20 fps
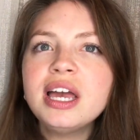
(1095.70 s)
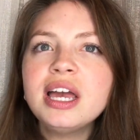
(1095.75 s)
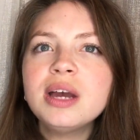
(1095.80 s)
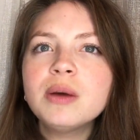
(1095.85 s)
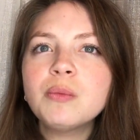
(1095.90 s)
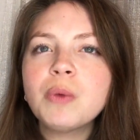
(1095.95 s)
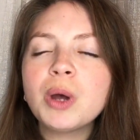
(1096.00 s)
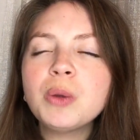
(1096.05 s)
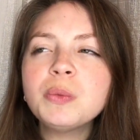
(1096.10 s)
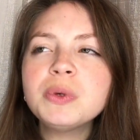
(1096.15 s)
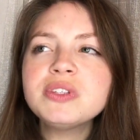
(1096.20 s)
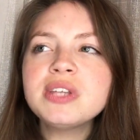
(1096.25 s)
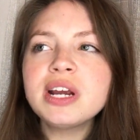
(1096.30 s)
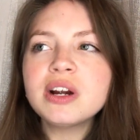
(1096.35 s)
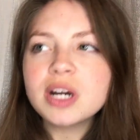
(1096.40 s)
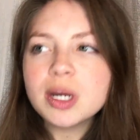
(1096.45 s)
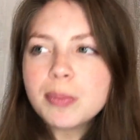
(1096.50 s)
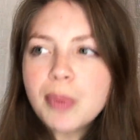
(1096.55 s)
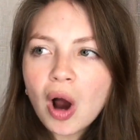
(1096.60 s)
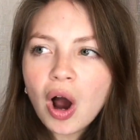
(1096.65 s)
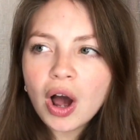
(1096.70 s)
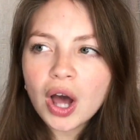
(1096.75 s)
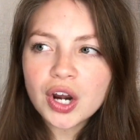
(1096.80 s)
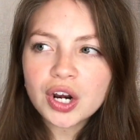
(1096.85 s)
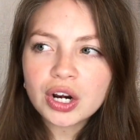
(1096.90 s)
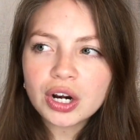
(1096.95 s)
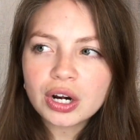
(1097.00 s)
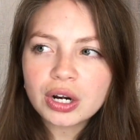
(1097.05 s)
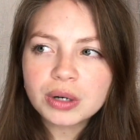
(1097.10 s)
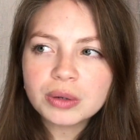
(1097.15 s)
One was Harry
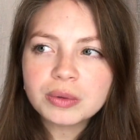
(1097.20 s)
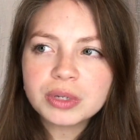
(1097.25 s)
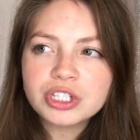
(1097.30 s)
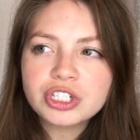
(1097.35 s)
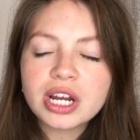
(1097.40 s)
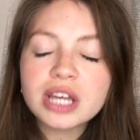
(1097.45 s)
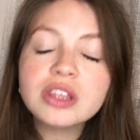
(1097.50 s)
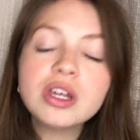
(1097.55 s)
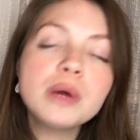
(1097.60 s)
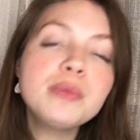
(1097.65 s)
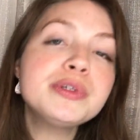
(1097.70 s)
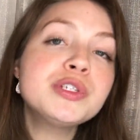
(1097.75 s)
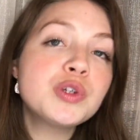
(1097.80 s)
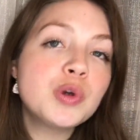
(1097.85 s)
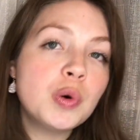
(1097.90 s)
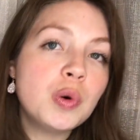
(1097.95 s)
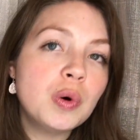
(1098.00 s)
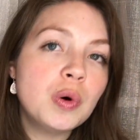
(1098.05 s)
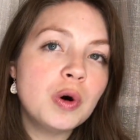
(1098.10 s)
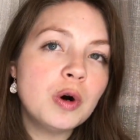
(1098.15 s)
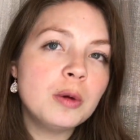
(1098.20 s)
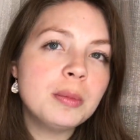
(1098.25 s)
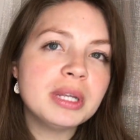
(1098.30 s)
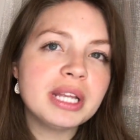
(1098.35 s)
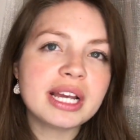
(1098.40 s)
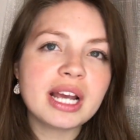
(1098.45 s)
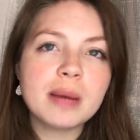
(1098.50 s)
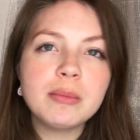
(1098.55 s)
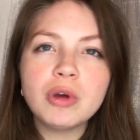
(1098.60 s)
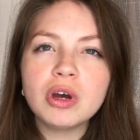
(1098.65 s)
Potter, which I thought was cool, but
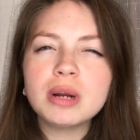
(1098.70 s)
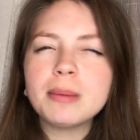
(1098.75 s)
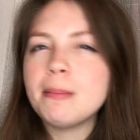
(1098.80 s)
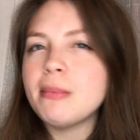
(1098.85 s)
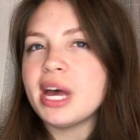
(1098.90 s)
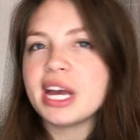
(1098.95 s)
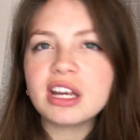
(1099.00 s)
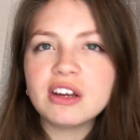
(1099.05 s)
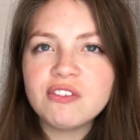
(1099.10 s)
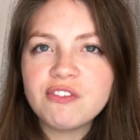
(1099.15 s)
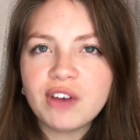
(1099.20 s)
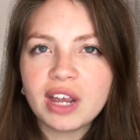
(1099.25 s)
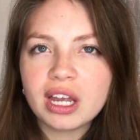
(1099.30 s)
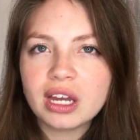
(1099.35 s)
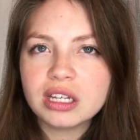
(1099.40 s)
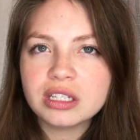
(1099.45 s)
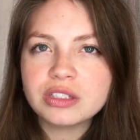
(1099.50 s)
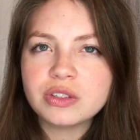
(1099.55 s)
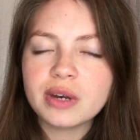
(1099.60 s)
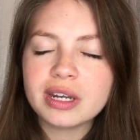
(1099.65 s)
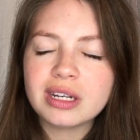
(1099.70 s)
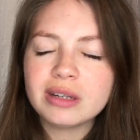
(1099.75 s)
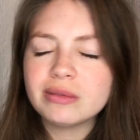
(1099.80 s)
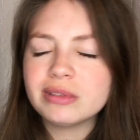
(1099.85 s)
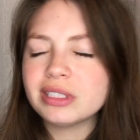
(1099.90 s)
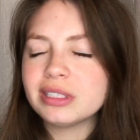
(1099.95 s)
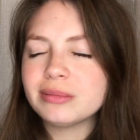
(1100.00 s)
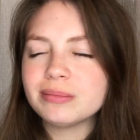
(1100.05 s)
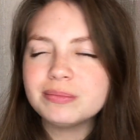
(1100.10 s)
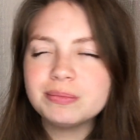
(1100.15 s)
like I'm not a mega fan, so I didn't
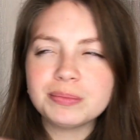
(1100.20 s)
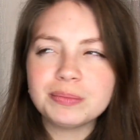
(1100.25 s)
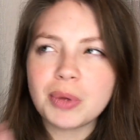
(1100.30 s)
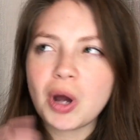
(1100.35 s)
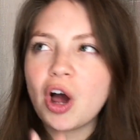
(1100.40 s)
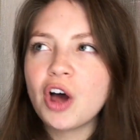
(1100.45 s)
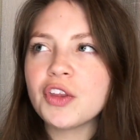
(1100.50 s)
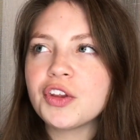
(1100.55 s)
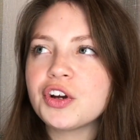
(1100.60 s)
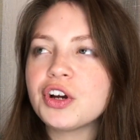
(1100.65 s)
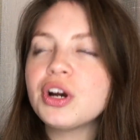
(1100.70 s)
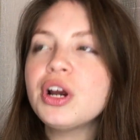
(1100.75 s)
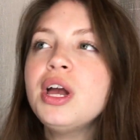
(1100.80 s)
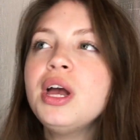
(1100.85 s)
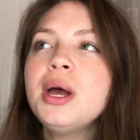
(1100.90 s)
really bother.